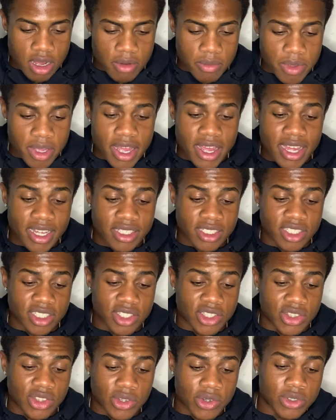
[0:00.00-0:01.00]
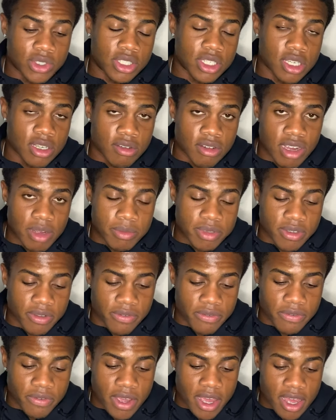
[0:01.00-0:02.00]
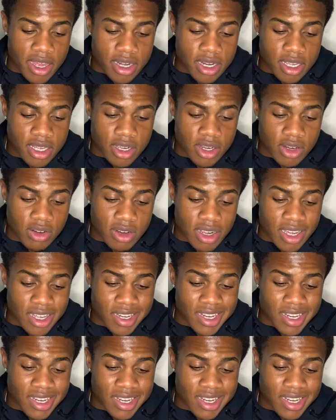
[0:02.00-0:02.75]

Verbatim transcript: It has 13 grams of fat, all right?